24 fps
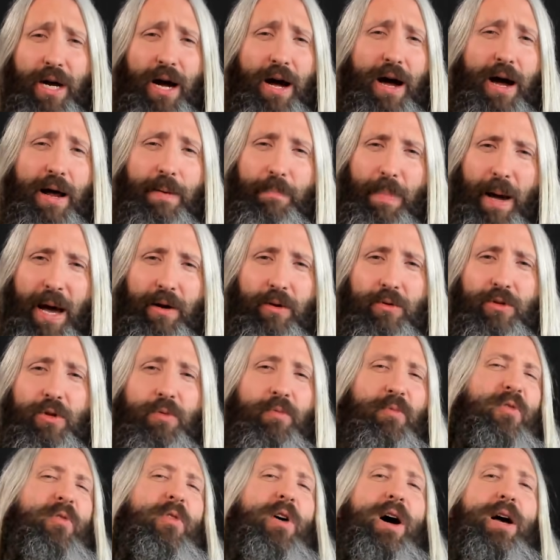God Battle
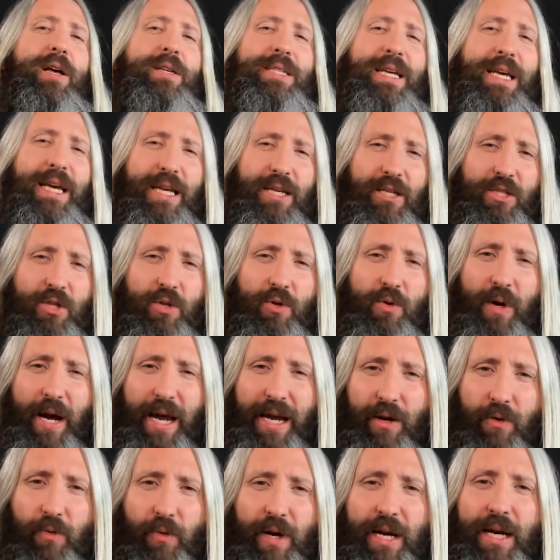Doom fuzz into
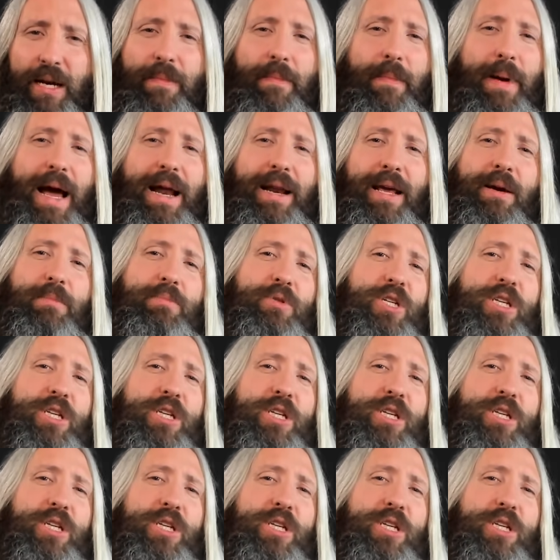a green Matamp